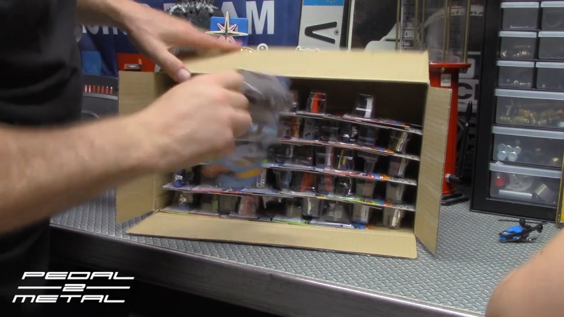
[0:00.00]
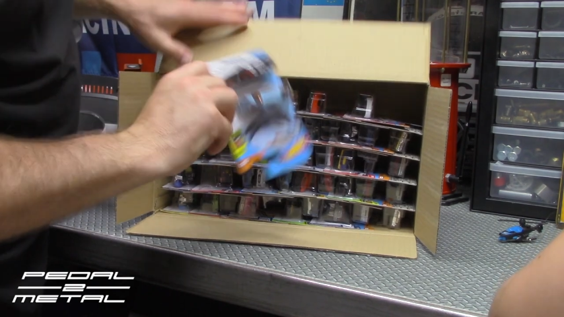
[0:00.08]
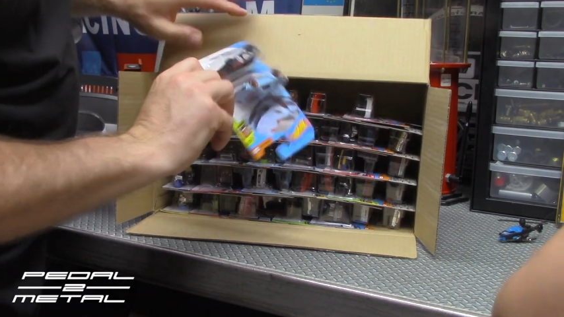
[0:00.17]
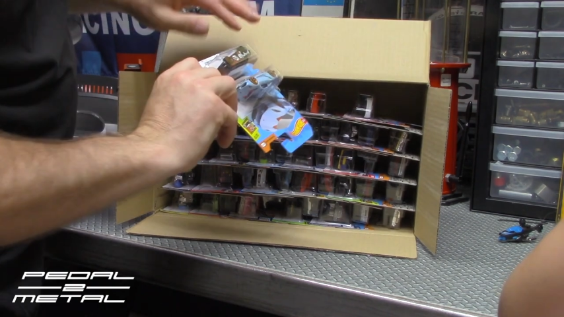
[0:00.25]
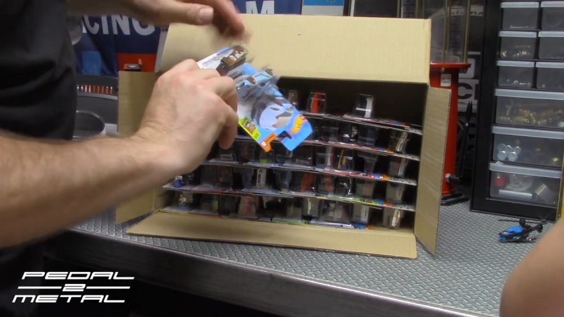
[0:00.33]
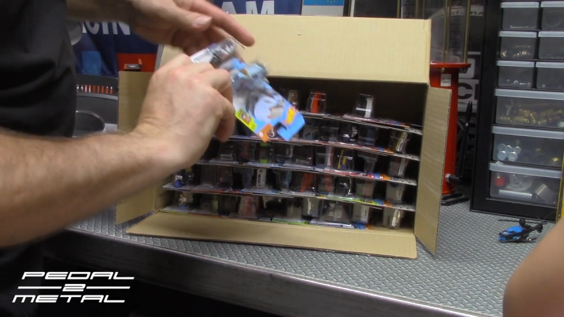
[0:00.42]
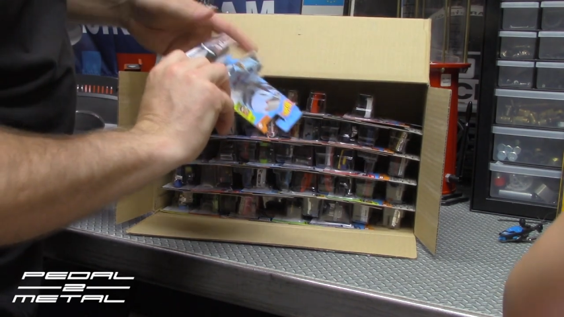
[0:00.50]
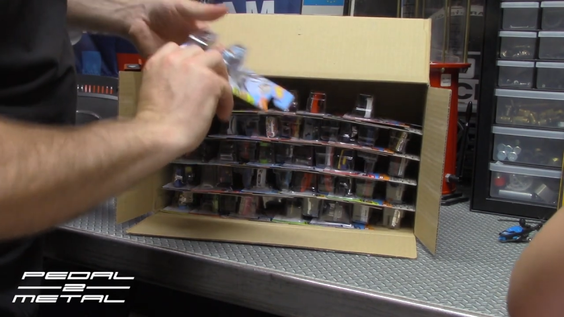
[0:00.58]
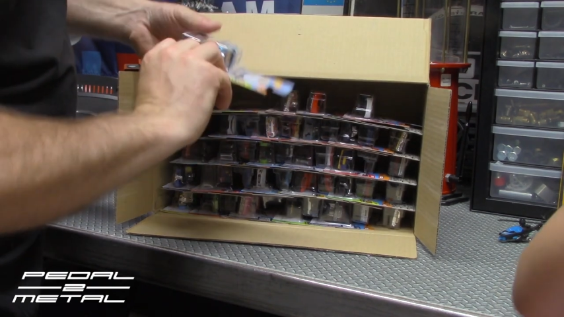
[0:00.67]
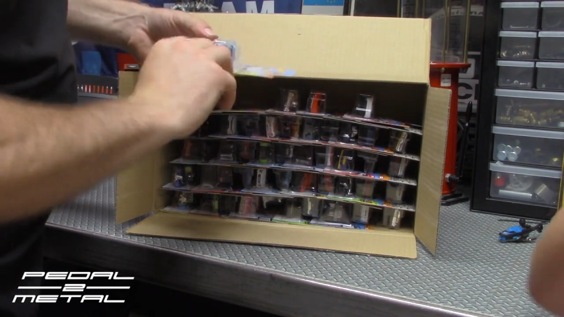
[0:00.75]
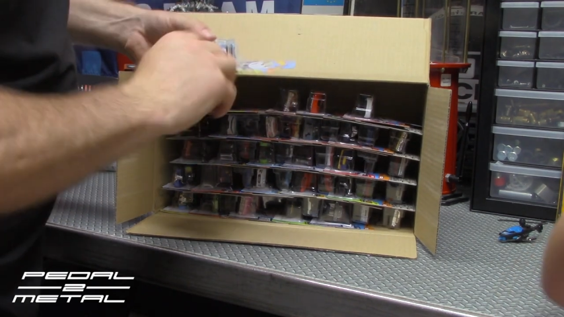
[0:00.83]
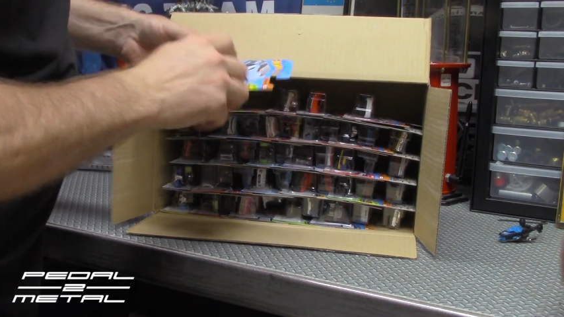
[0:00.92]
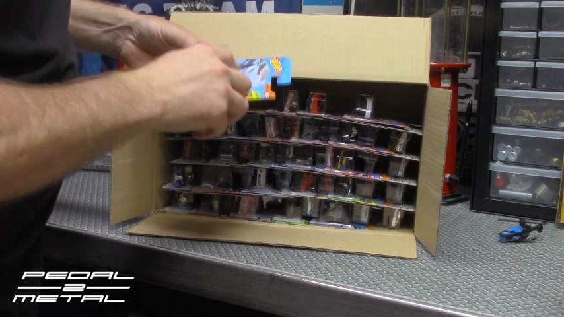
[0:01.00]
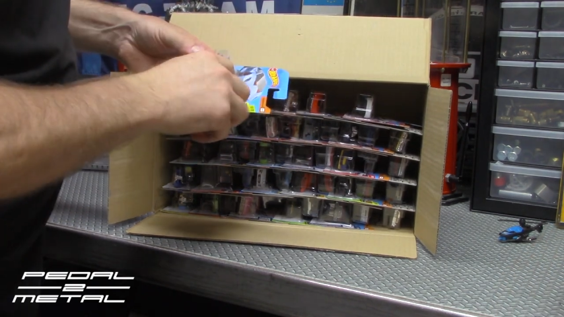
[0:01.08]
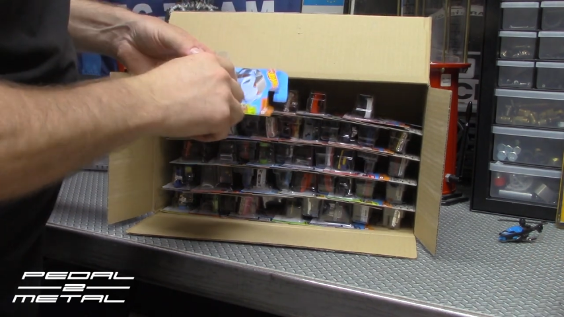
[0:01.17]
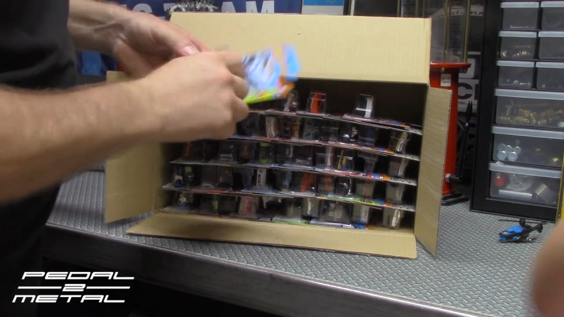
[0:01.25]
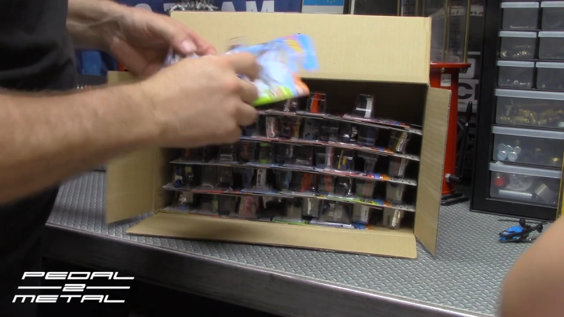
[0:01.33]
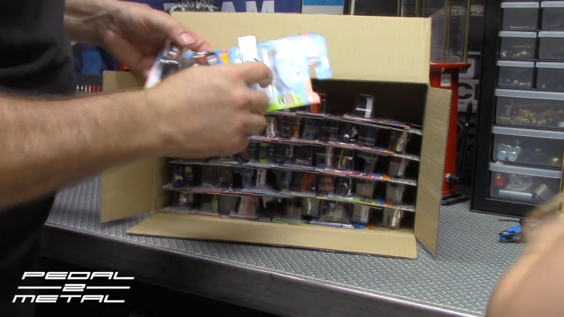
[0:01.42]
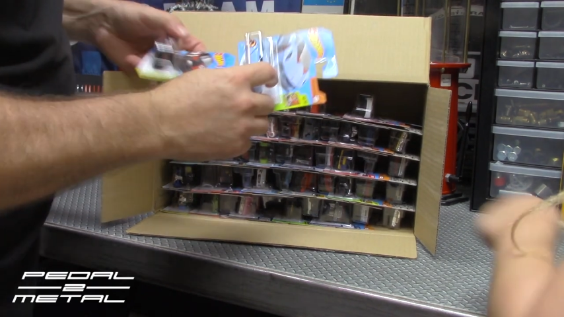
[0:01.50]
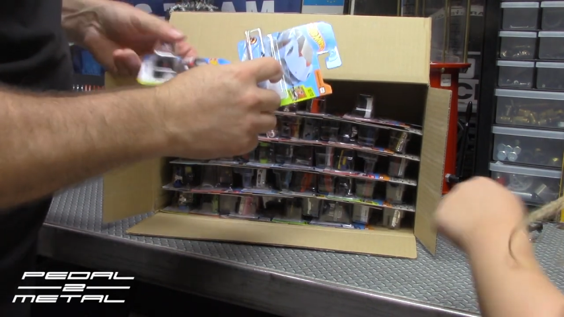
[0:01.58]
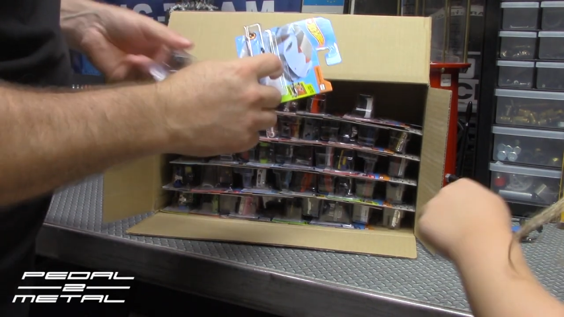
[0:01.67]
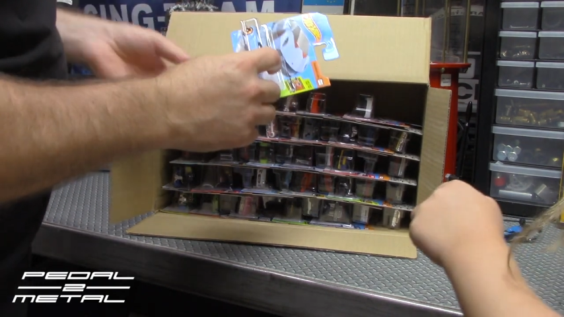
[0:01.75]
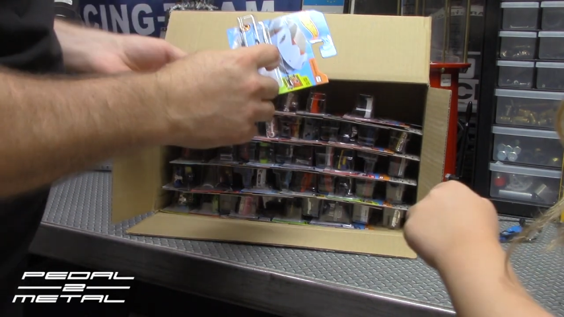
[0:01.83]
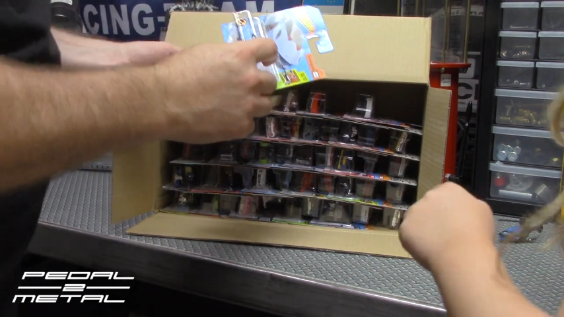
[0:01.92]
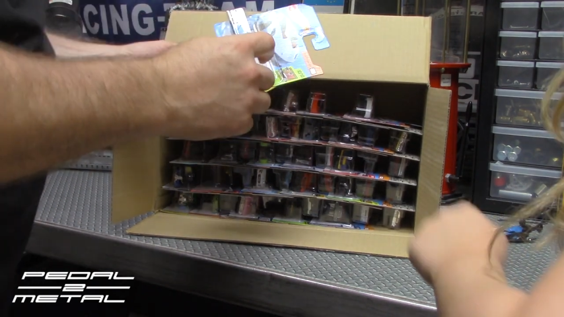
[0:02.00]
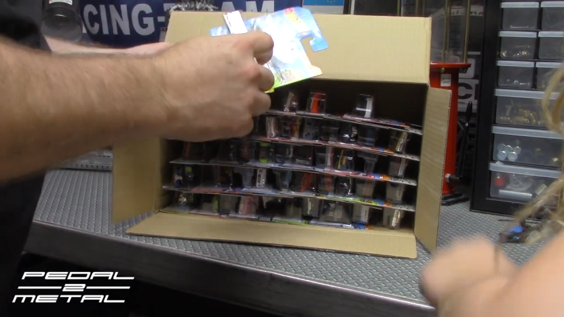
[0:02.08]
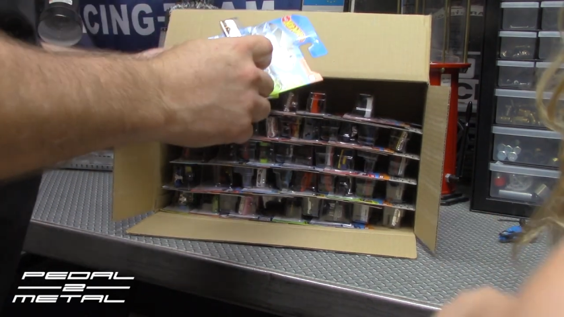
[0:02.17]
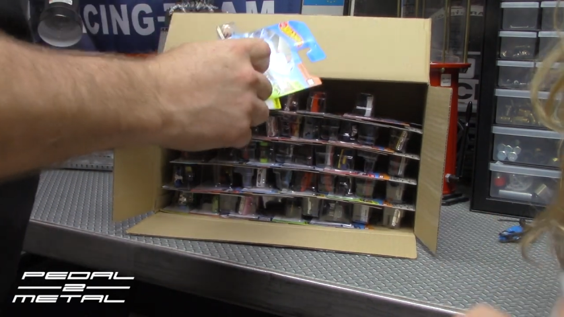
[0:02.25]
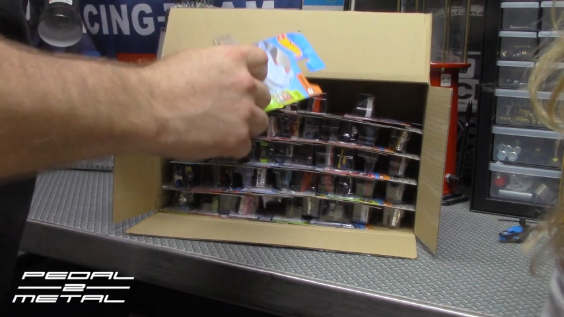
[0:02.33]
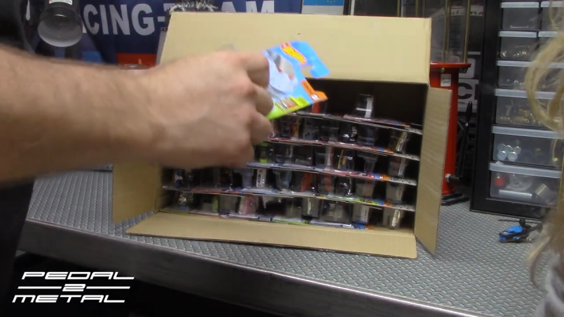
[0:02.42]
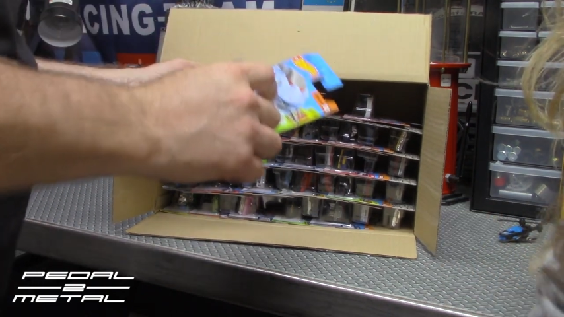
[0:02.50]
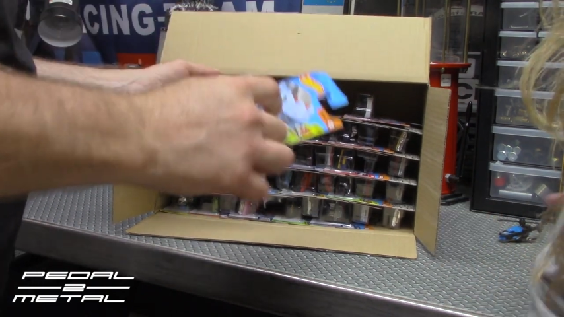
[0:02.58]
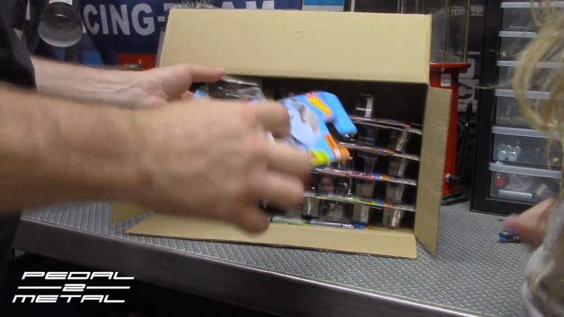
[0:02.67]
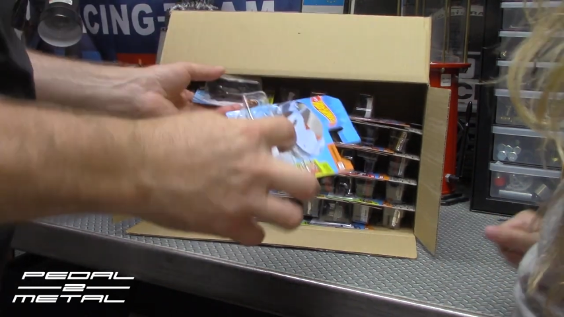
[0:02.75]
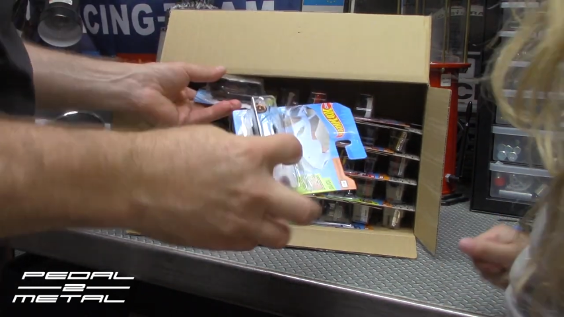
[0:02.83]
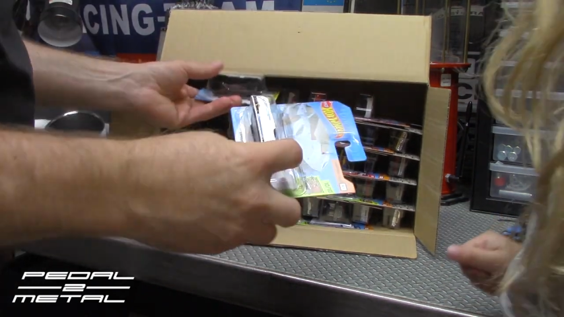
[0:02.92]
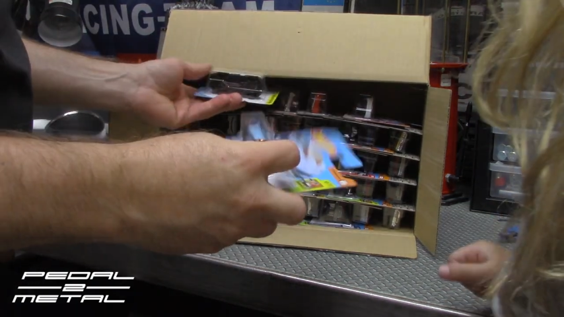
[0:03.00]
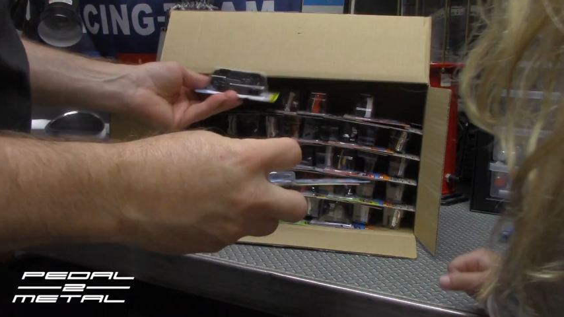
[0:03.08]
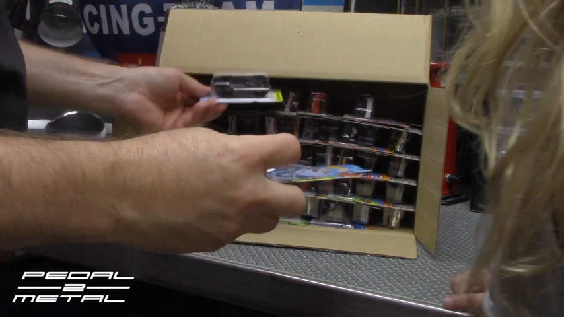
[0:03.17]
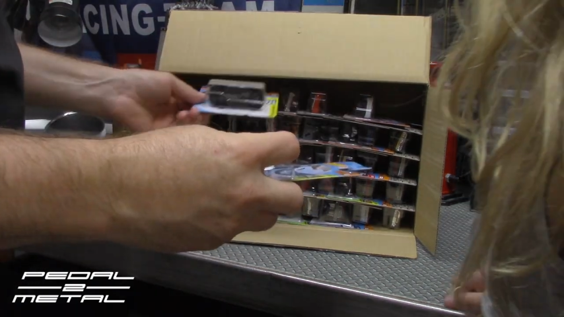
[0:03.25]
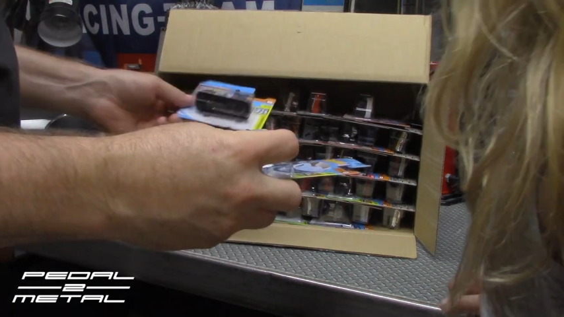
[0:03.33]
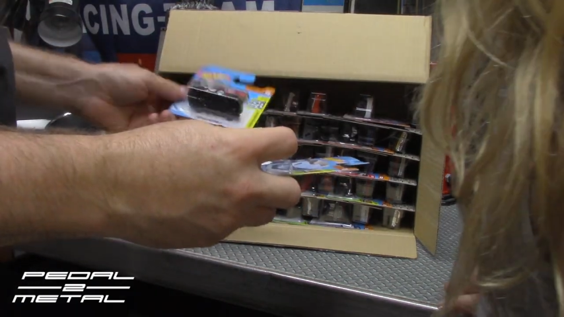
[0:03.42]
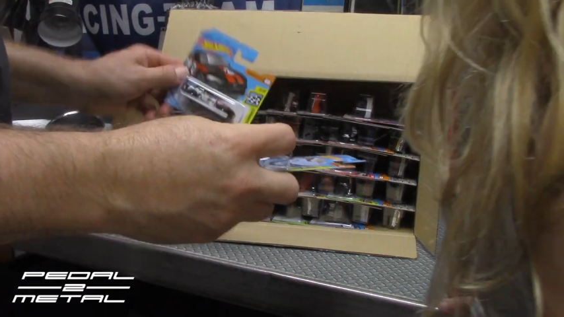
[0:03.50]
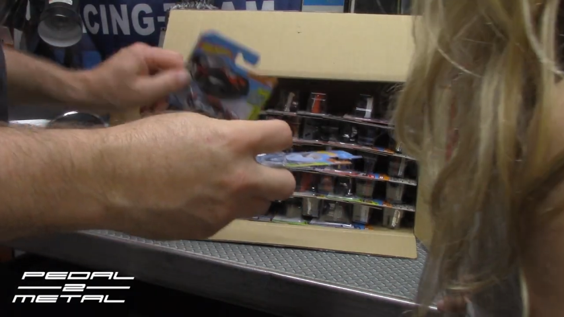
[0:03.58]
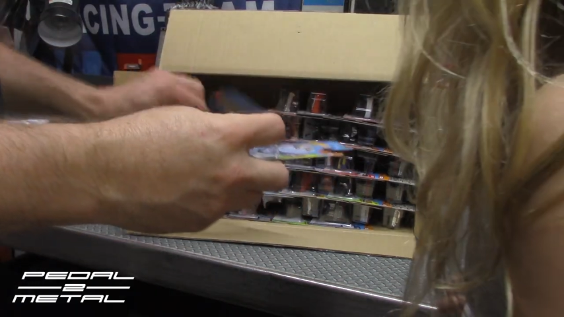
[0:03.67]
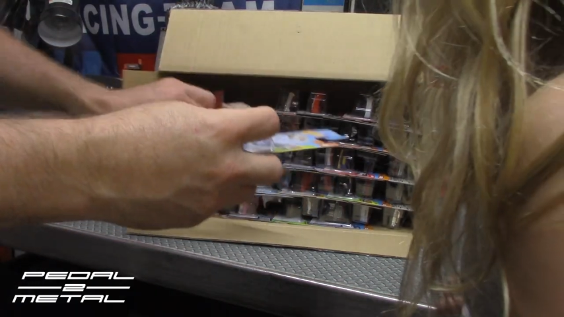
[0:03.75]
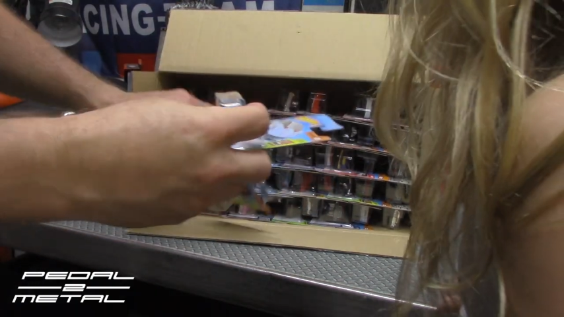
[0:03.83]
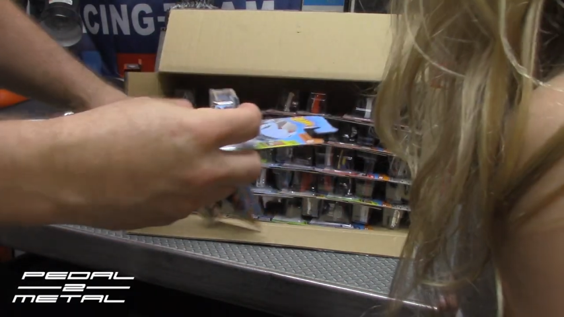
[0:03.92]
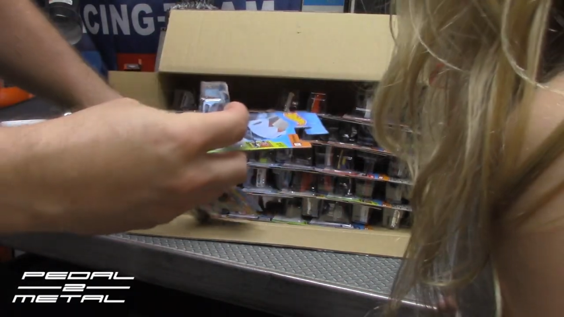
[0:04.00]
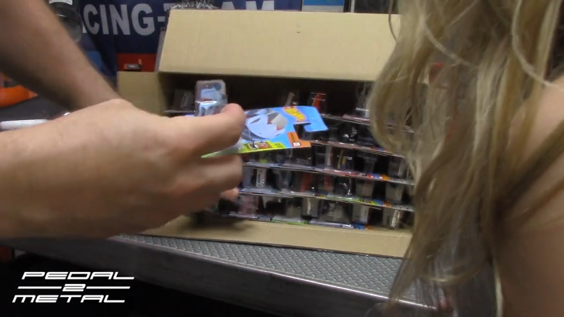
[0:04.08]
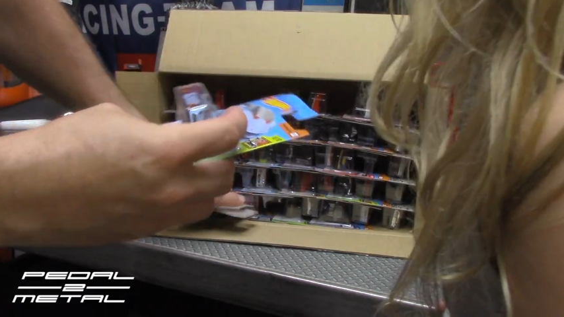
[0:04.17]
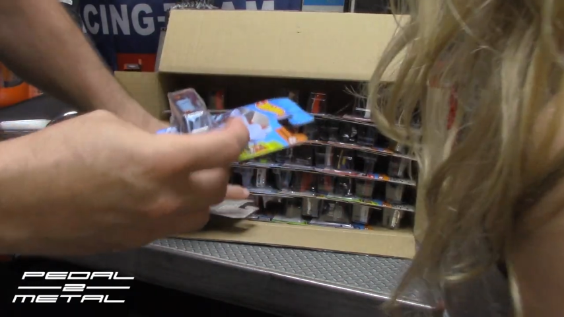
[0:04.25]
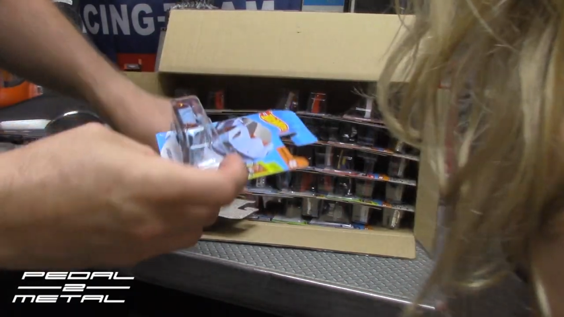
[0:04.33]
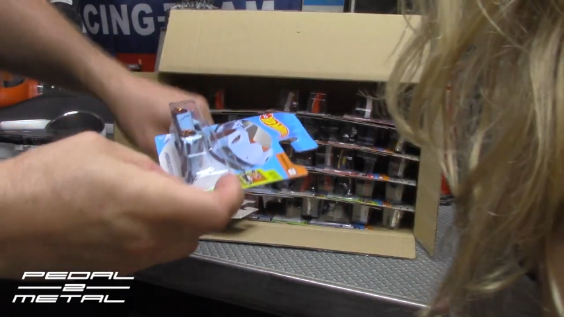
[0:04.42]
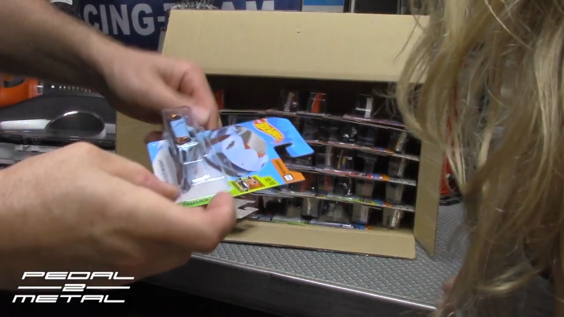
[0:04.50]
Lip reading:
(no speaker visible)